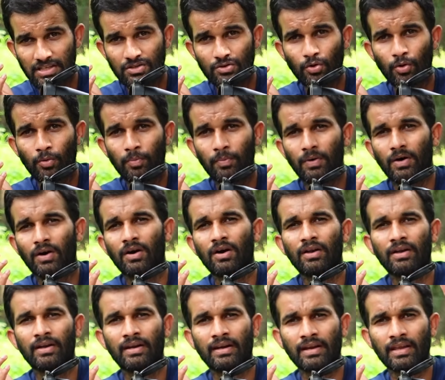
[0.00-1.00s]
scope,
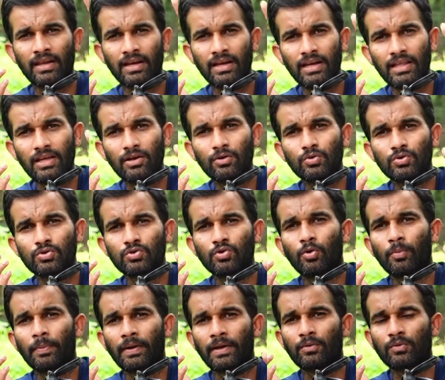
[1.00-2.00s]
a really good
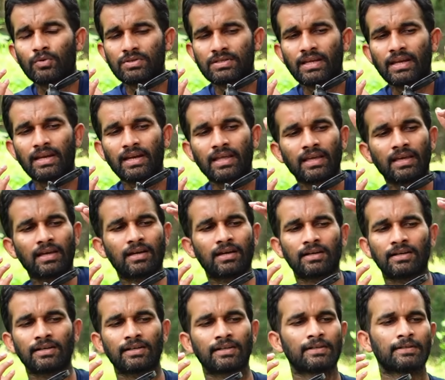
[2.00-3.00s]
scope, I would say, like
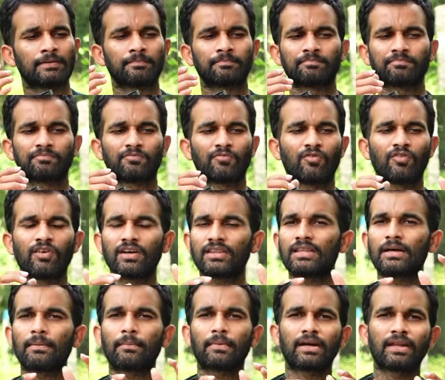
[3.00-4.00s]
worth
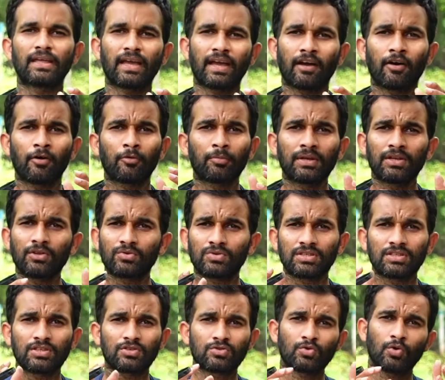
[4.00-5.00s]
the money. I have been
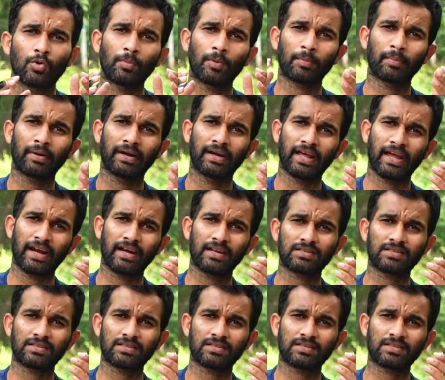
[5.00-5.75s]
using the scope on my Dyna